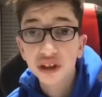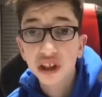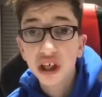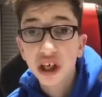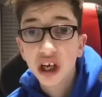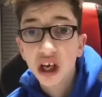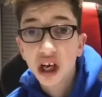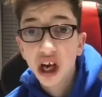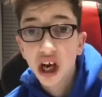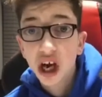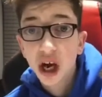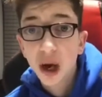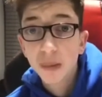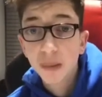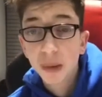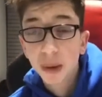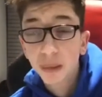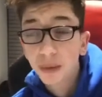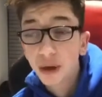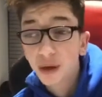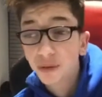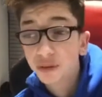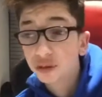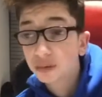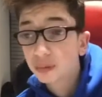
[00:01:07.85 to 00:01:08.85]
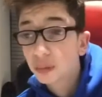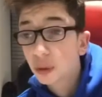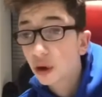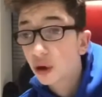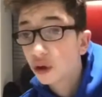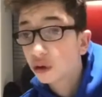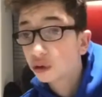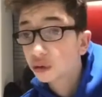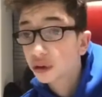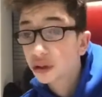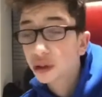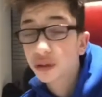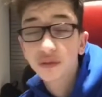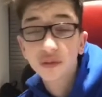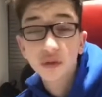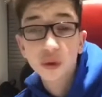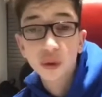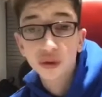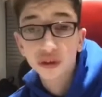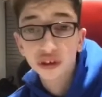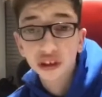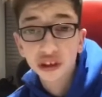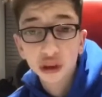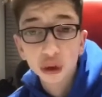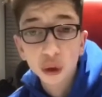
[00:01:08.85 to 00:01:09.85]
above Spurs, which of course is
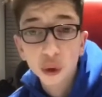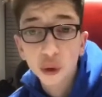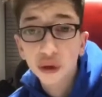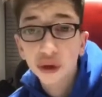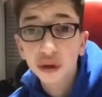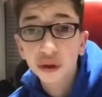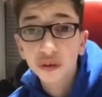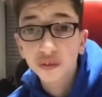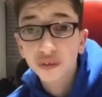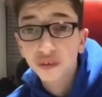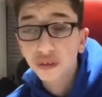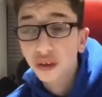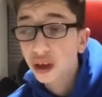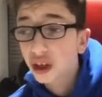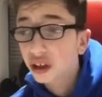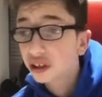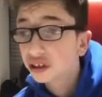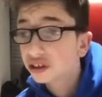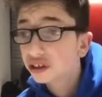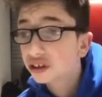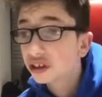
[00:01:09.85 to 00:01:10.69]
not good for us.